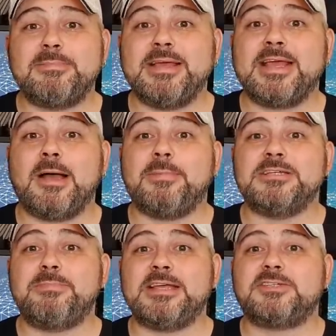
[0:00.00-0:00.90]
pick up
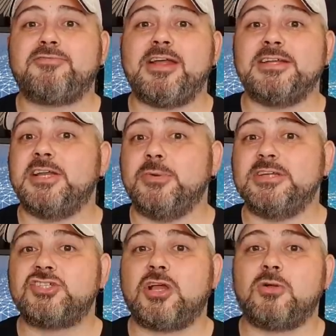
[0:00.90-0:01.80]
his best friend
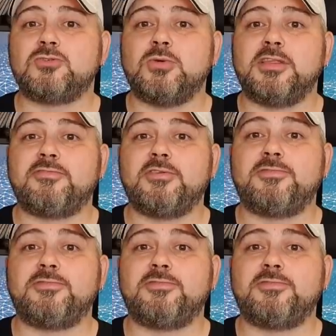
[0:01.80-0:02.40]
Lewis Charlesworth